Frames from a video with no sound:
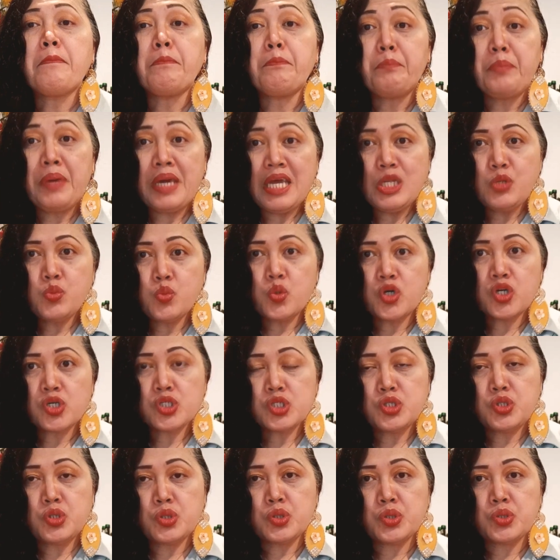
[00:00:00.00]

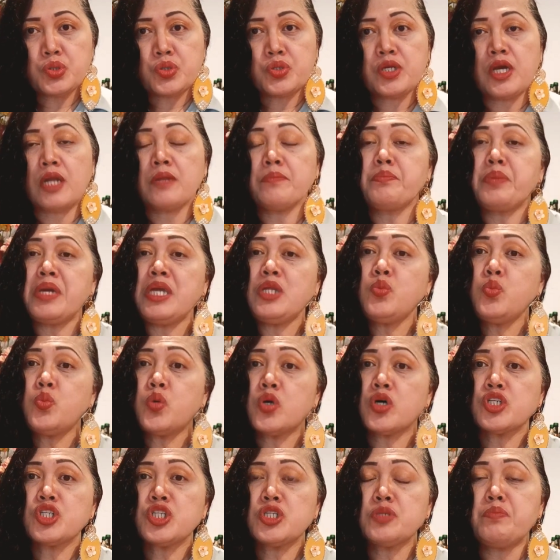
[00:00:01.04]
beadworks tutorial.
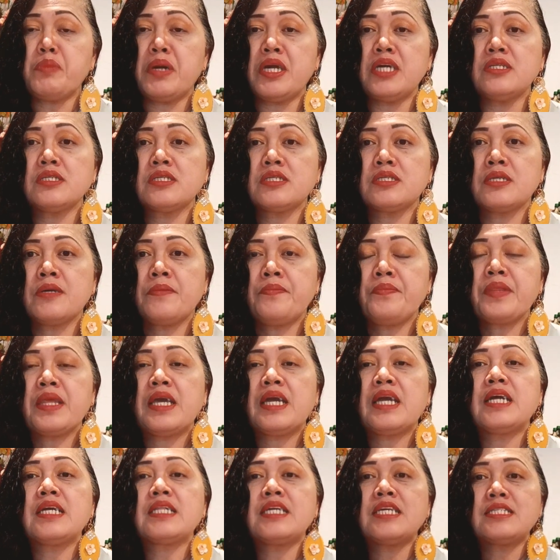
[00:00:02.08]
Beadworks means
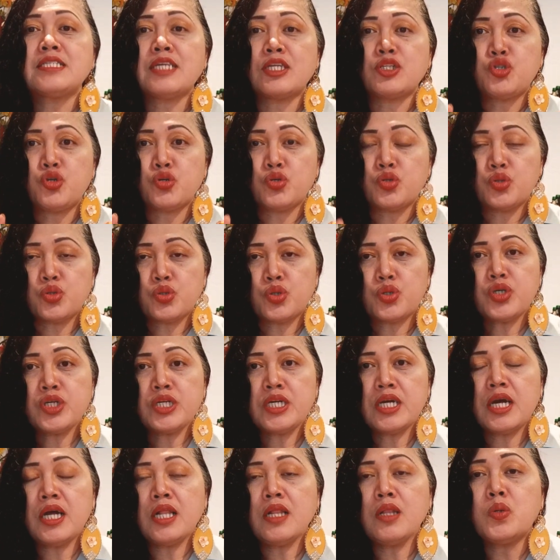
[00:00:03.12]
it is a
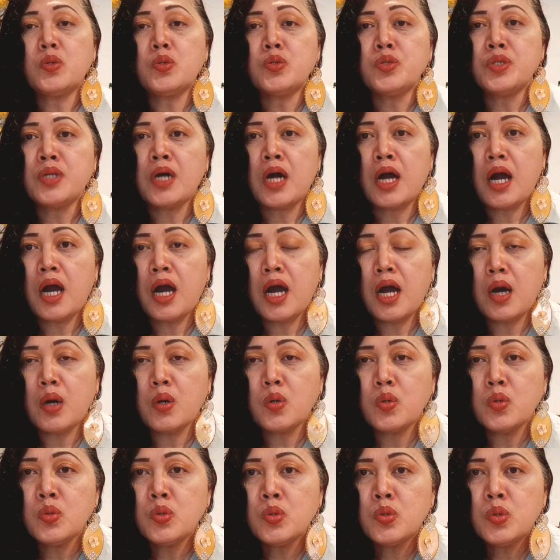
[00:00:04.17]
tutorial on
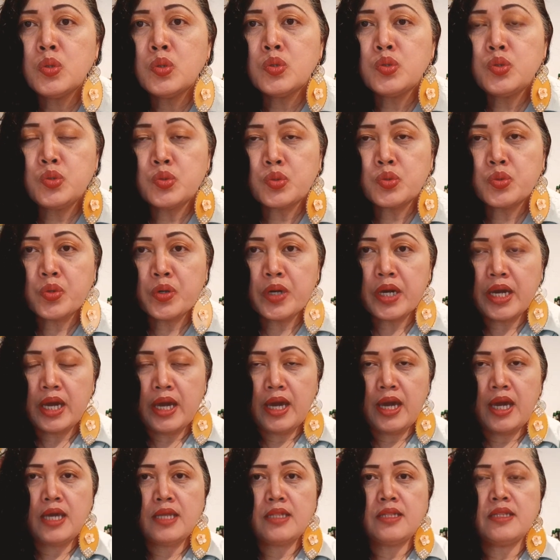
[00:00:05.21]
how to
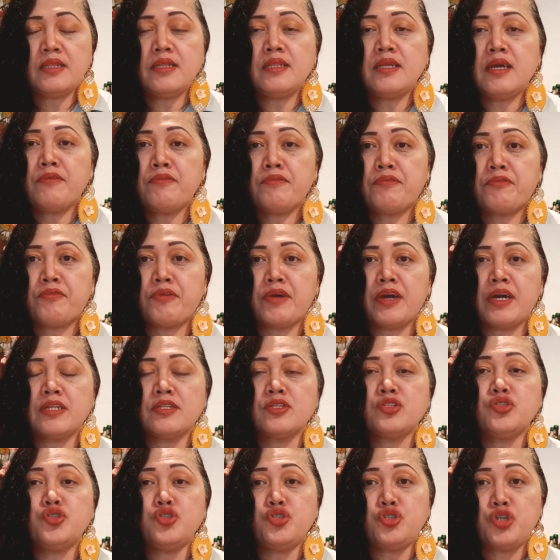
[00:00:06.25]
create different
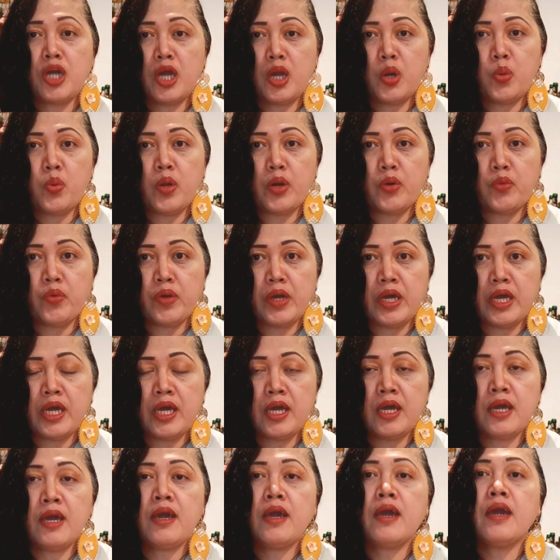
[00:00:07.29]

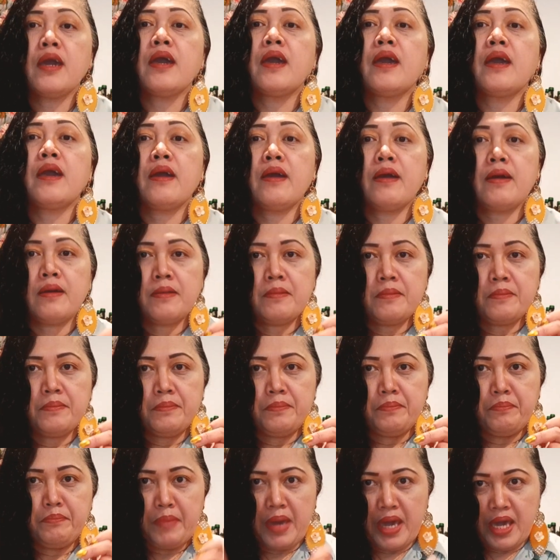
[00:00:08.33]
jewelry
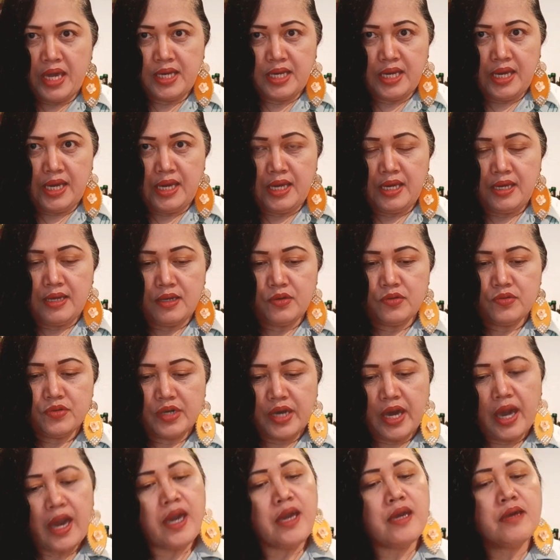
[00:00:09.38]
making.
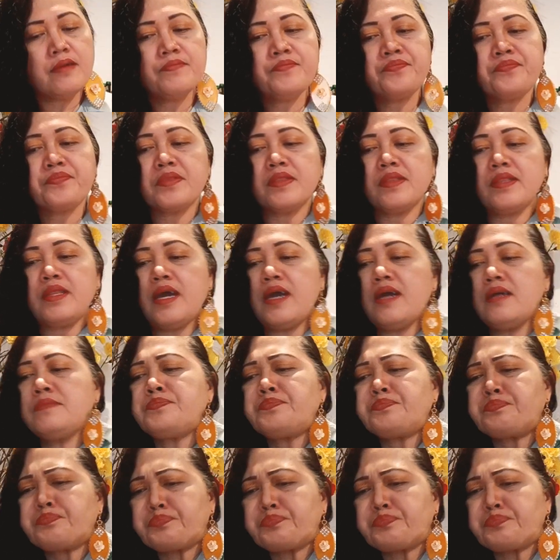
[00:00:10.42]
Okay, then